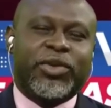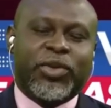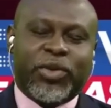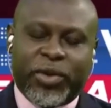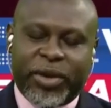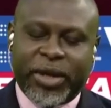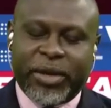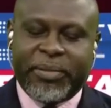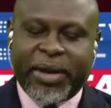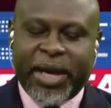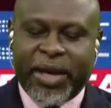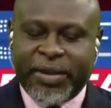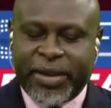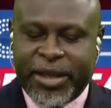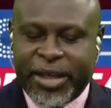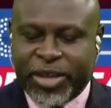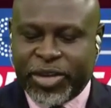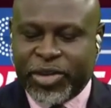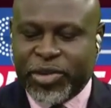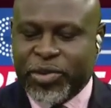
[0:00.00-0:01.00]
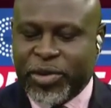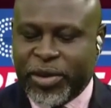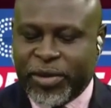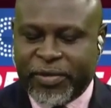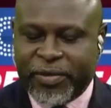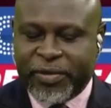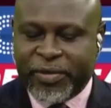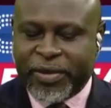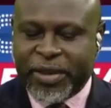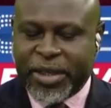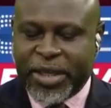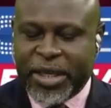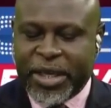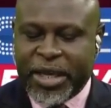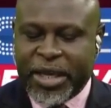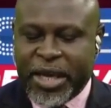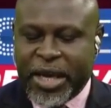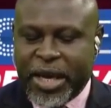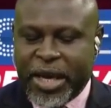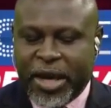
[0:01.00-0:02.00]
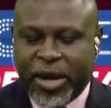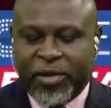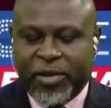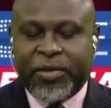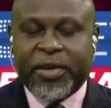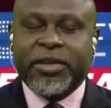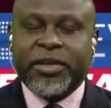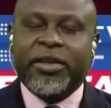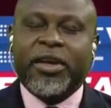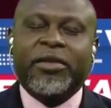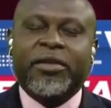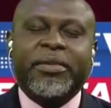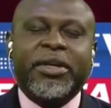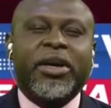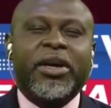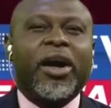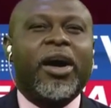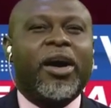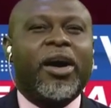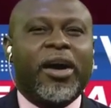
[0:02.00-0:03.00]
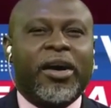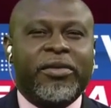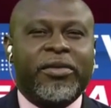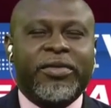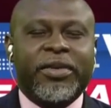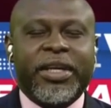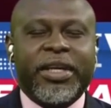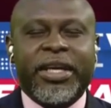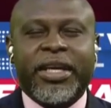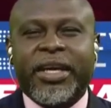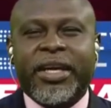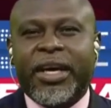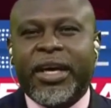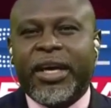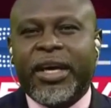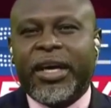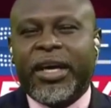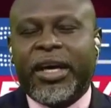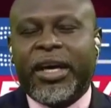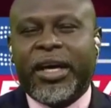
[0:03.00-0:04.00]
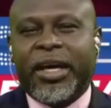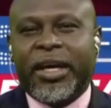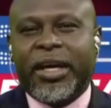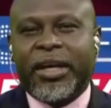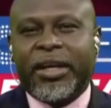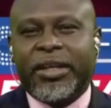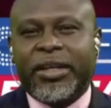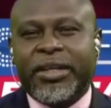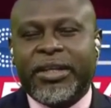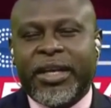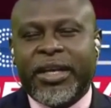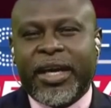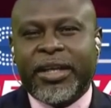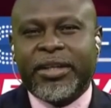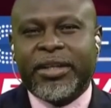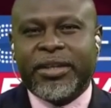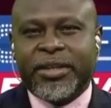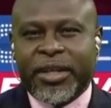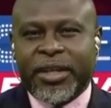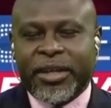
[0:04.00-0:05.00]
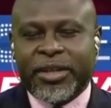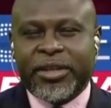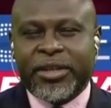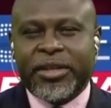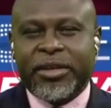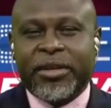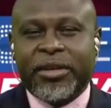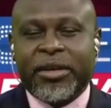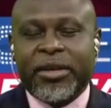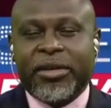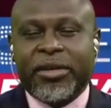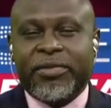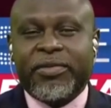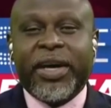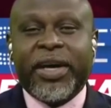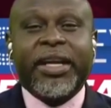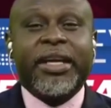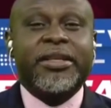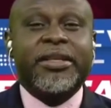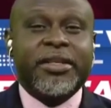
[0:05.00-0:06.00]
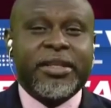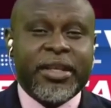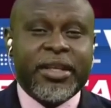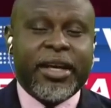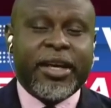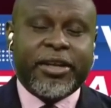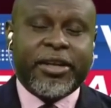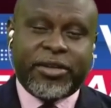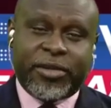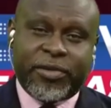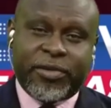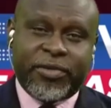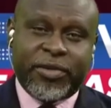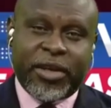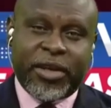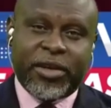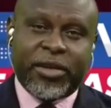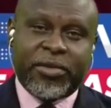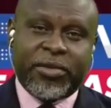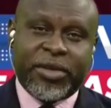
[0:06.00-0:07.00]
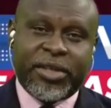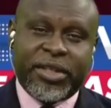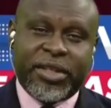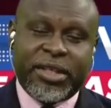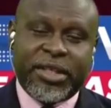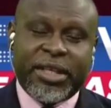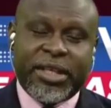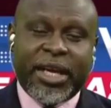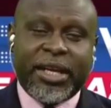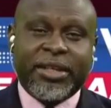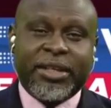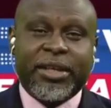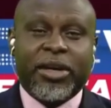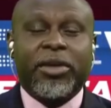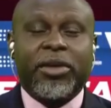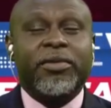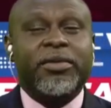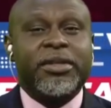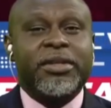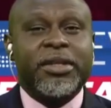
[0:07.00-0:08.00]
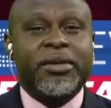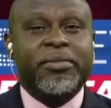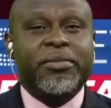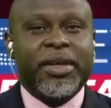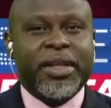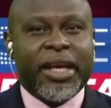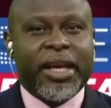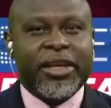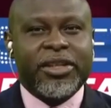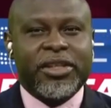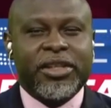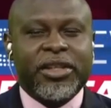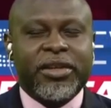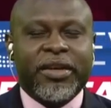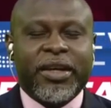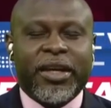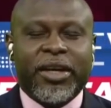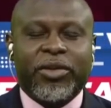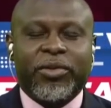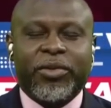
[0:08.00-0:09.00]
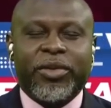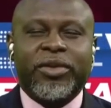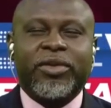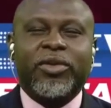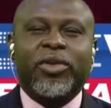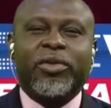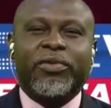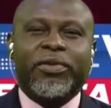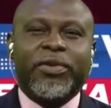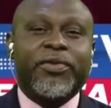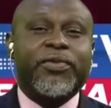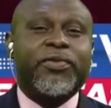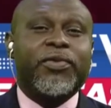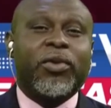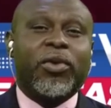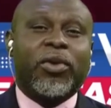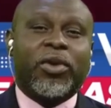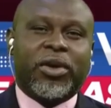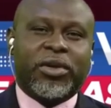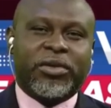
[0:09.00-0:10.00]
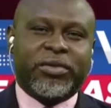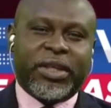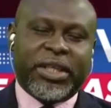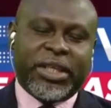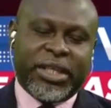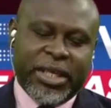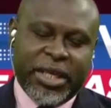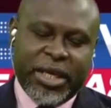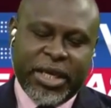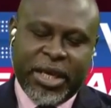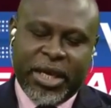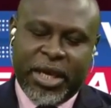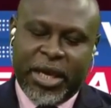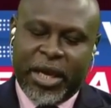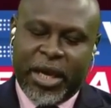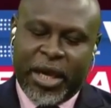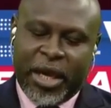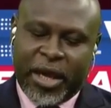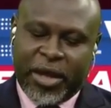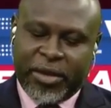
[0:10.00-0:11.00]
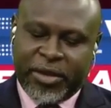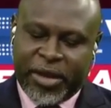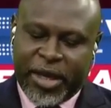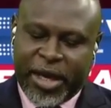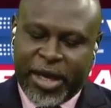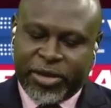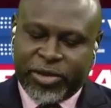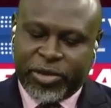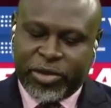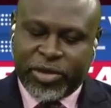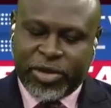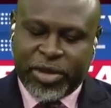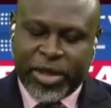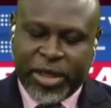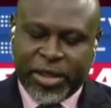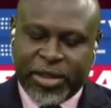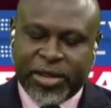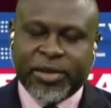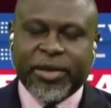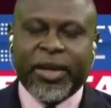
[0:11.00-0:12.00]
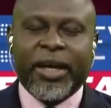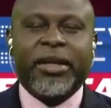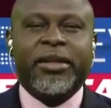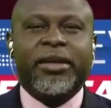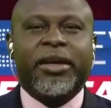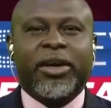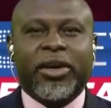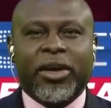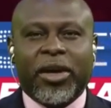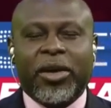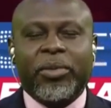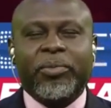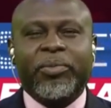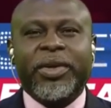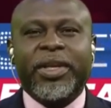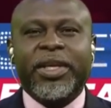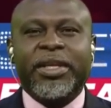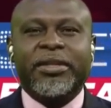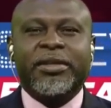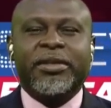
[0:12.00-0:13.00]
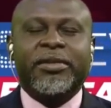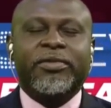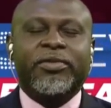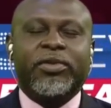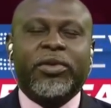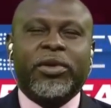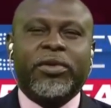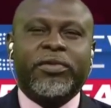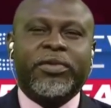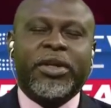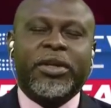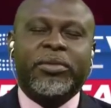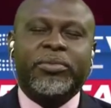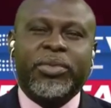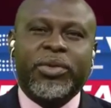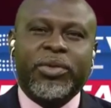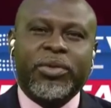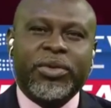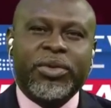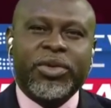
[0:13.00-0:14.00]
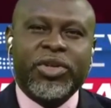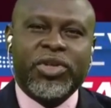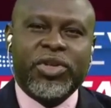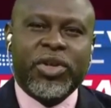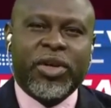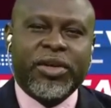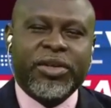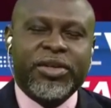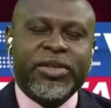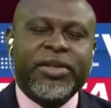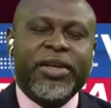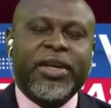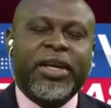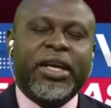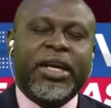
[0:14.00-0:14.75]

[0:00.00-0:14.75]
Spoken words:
talk about the issue of the federal government uncovering 96 financiers of terrorists and terrorism in Nigeria, with over 400 other associates. There are companies involved, there are bureau de change